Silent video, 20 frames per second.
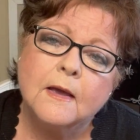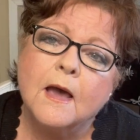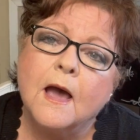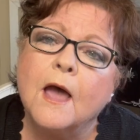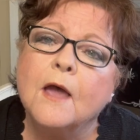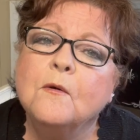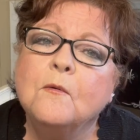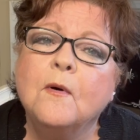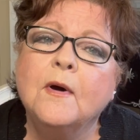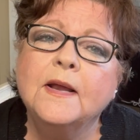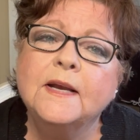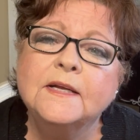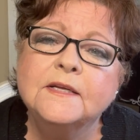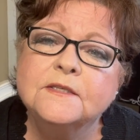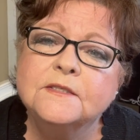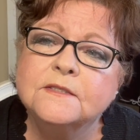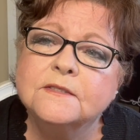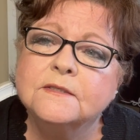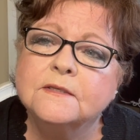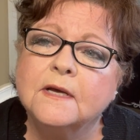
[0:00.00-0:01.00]
I
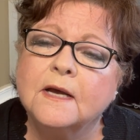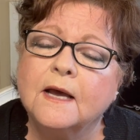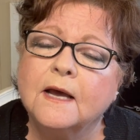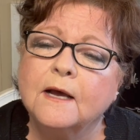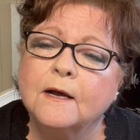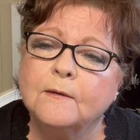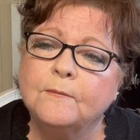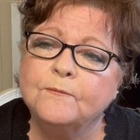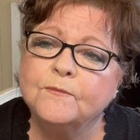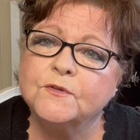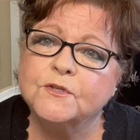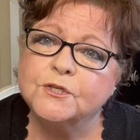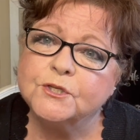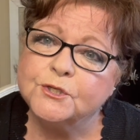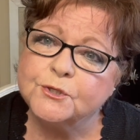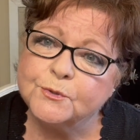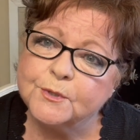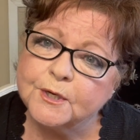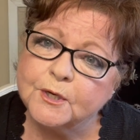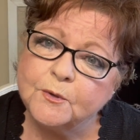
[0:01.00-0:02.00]
wanted to
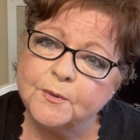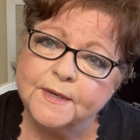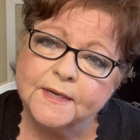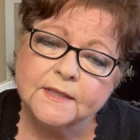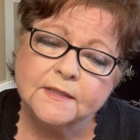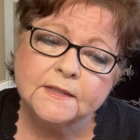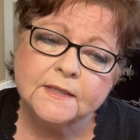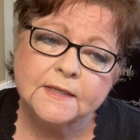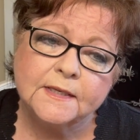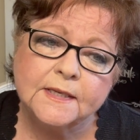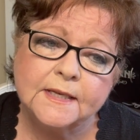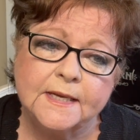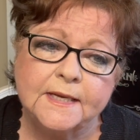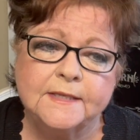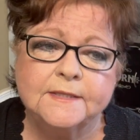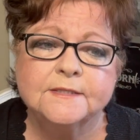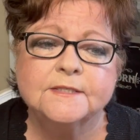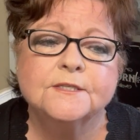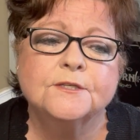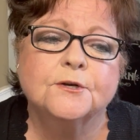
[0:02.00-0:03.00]
do a quick little
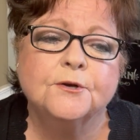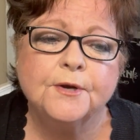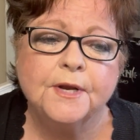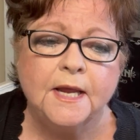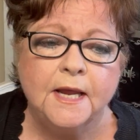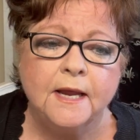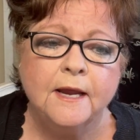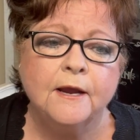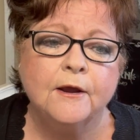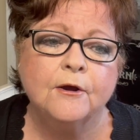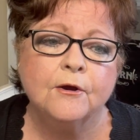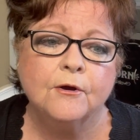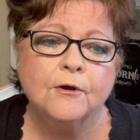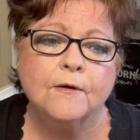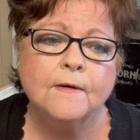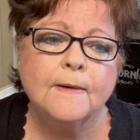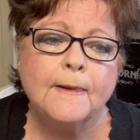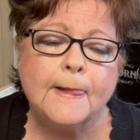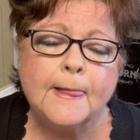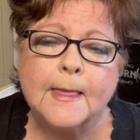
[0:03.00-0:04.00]
insert
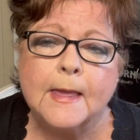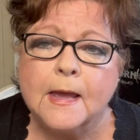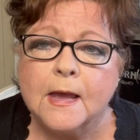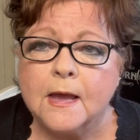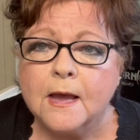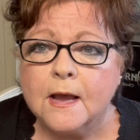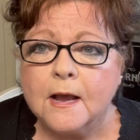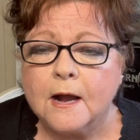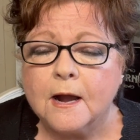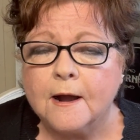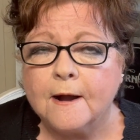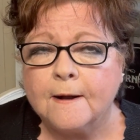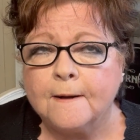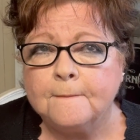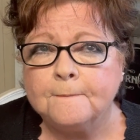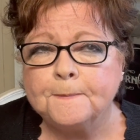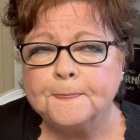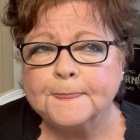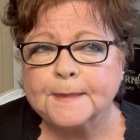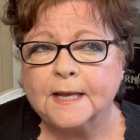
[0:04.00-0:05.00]
here
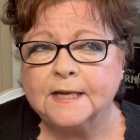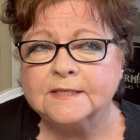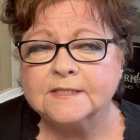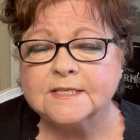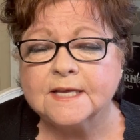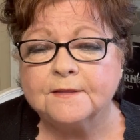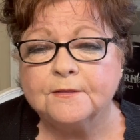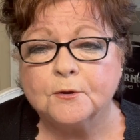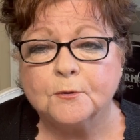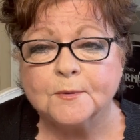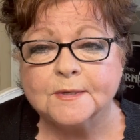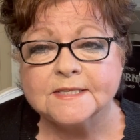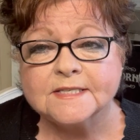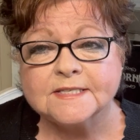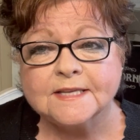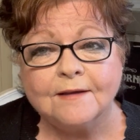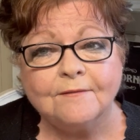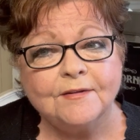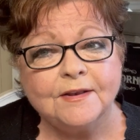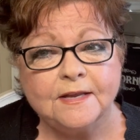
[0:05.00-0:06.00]
and say there were
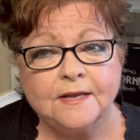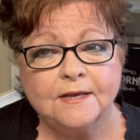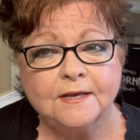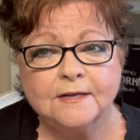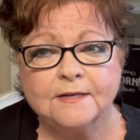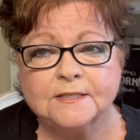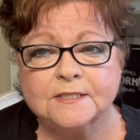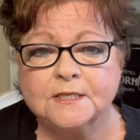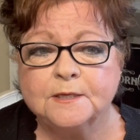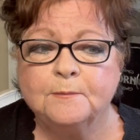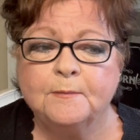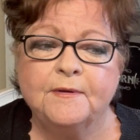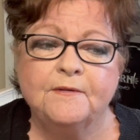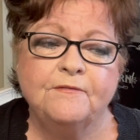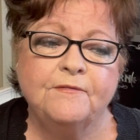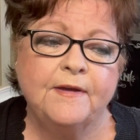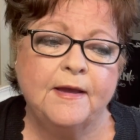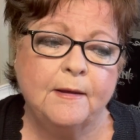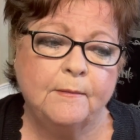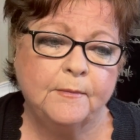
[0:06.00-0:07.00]
7 kids in my
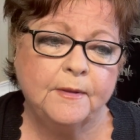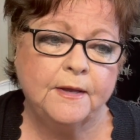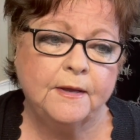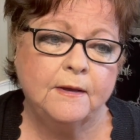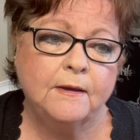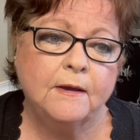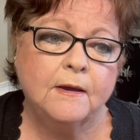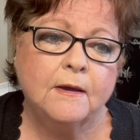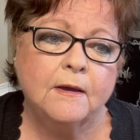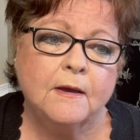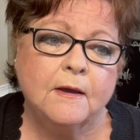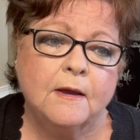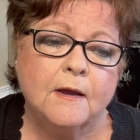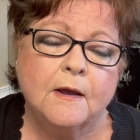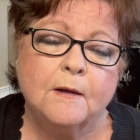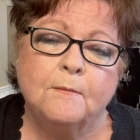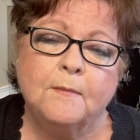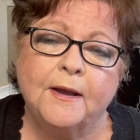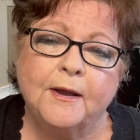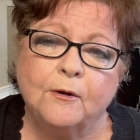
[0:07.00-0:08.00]
family.
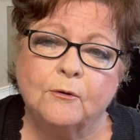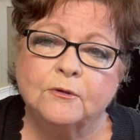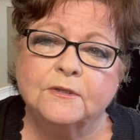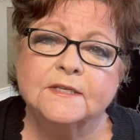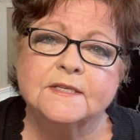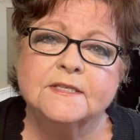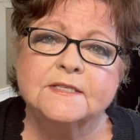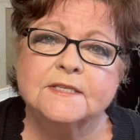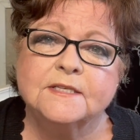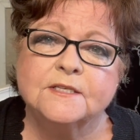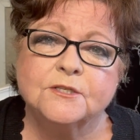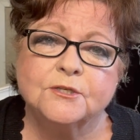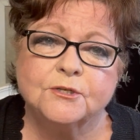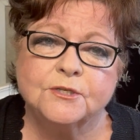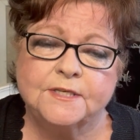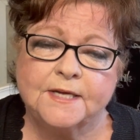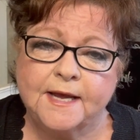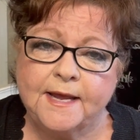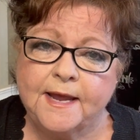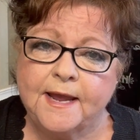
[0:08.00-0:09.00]
My oldest sister,
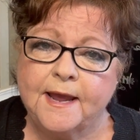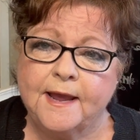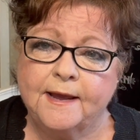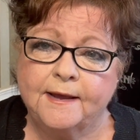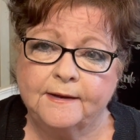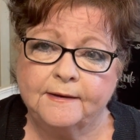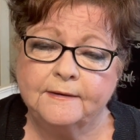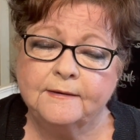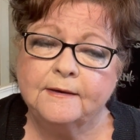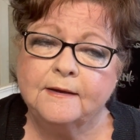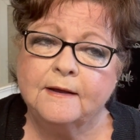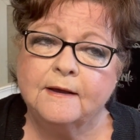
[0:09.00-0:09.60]
Diane,